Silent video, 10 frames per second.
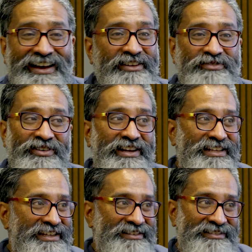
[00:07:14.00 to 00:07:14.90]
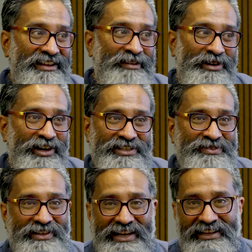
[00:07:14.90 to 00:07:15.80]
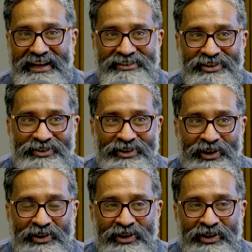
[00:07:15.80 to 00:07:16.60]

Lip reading: have no idea. I'll be honest with you. I don't know.